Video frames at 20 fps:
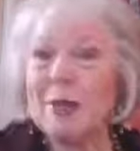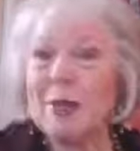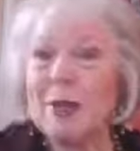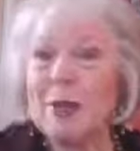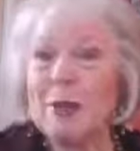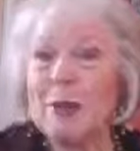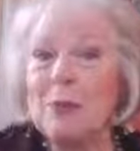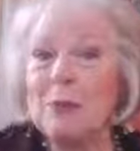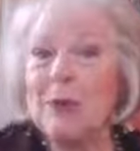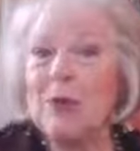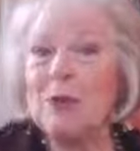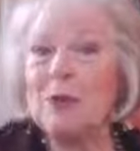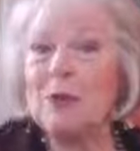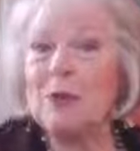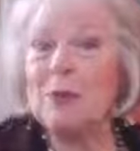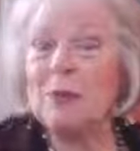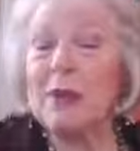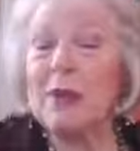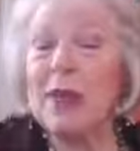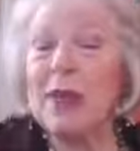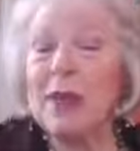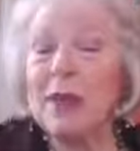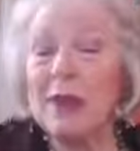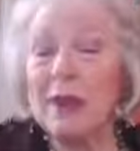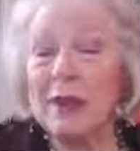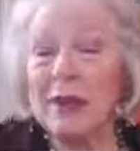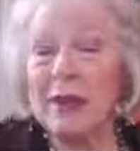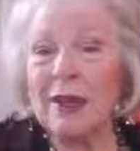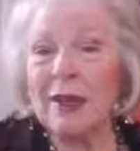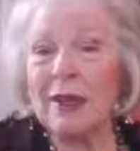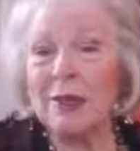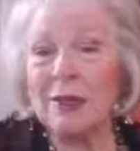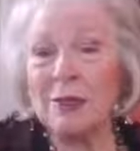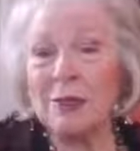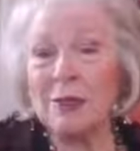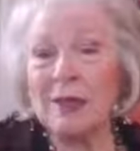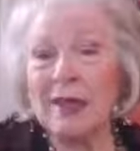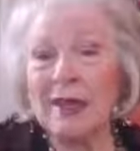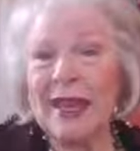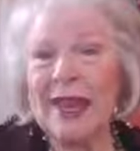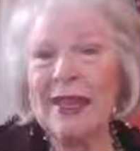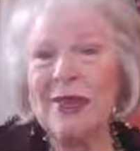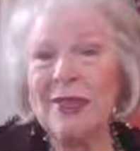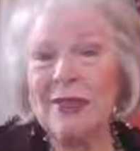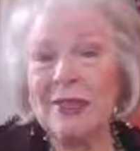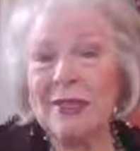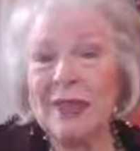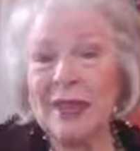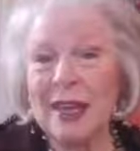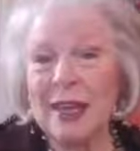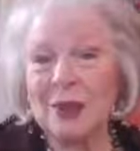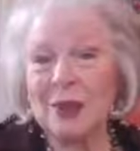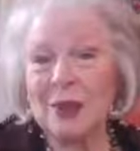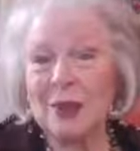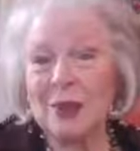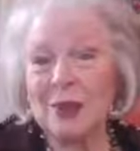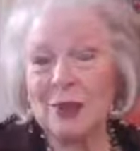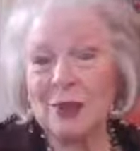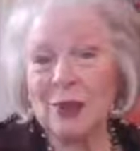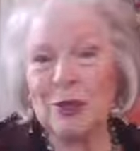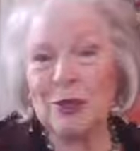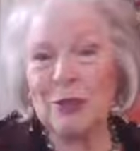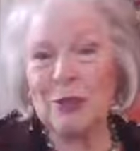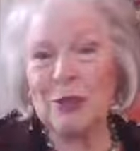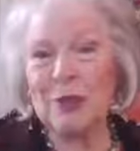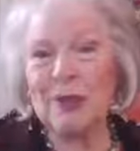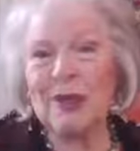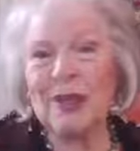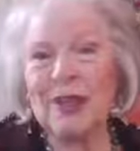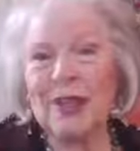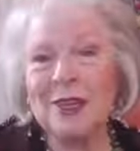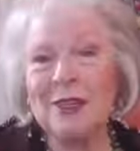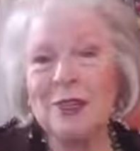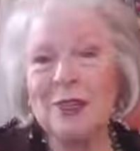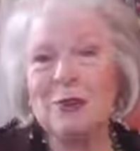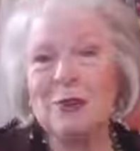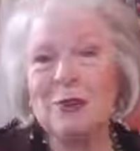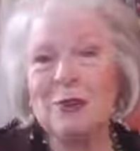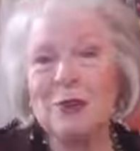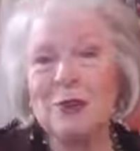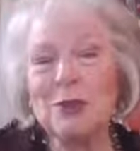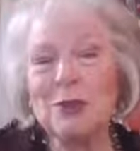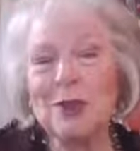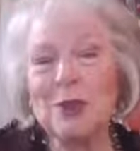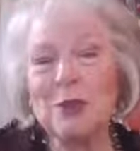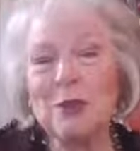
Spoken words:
committed to being related to nature, is also related to music.